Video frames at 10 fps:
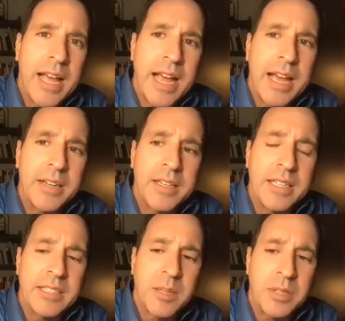And
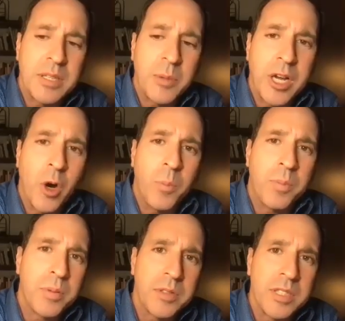it's something that we
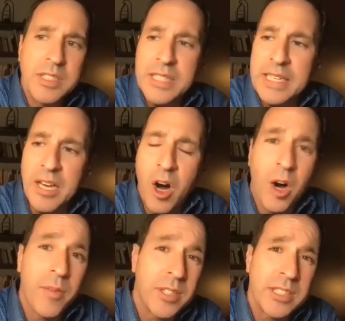hope to see
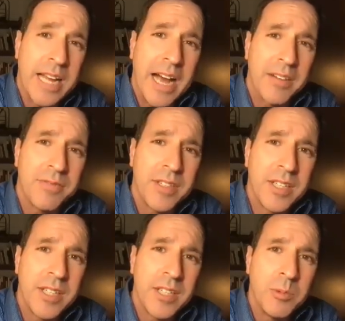all of our staff
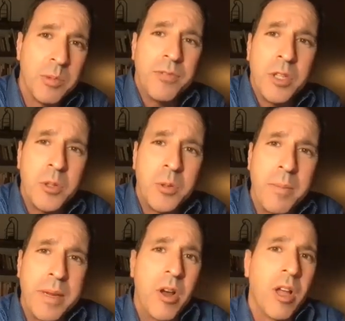review
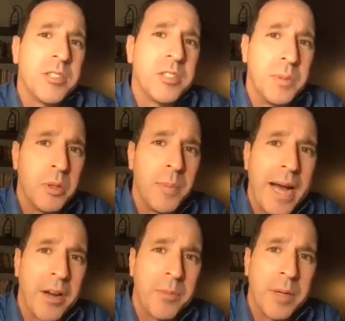and be knowledgeable
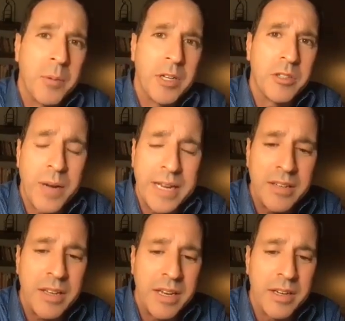about and be well
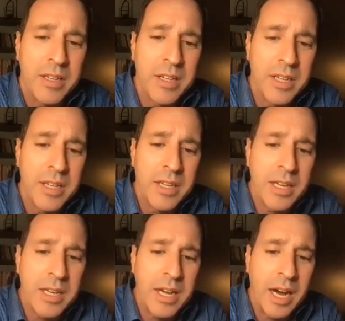trained in
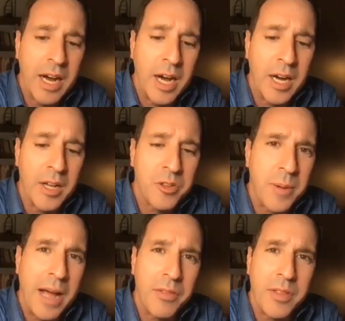
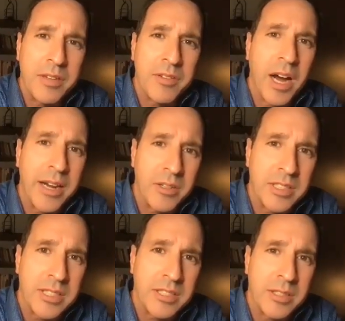throughout the entire
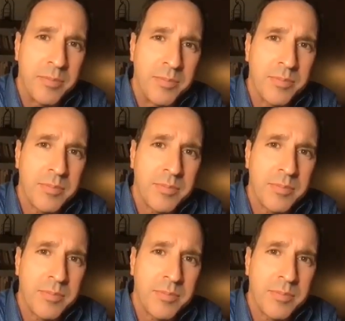system.